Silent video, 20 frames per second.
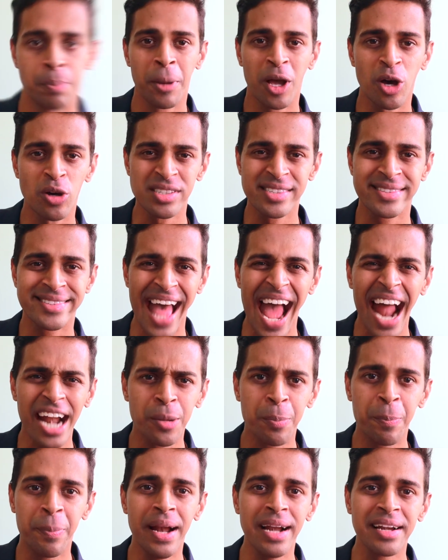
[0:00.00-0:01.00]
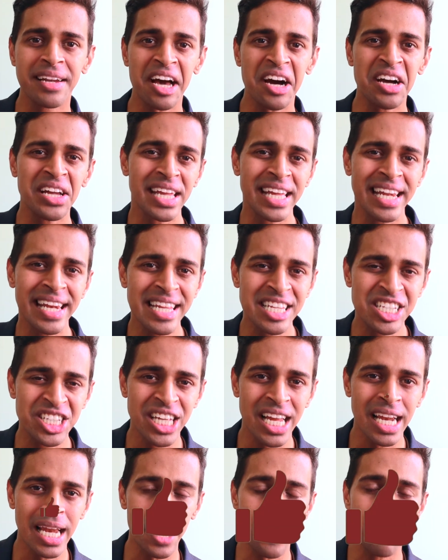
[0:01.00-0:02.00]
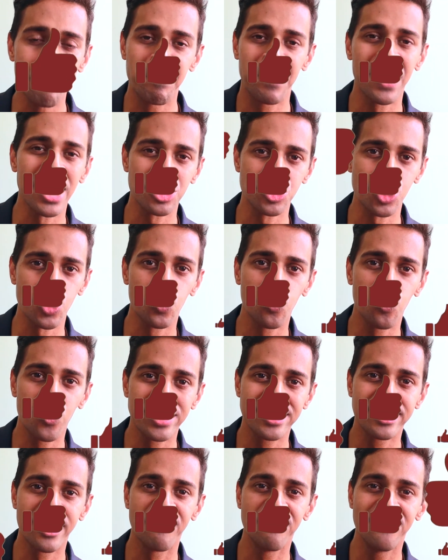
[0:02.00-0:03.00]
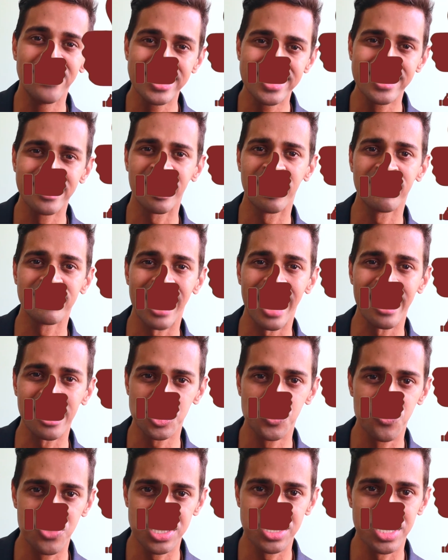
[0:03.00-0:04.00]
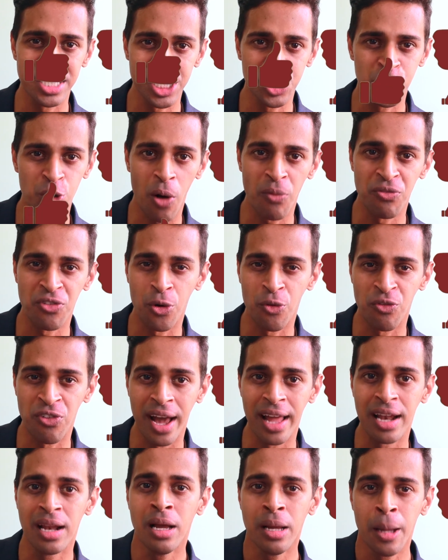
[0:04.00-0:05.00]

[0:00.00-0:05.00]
because that build an initial impression with the visitor that is visiting your profile.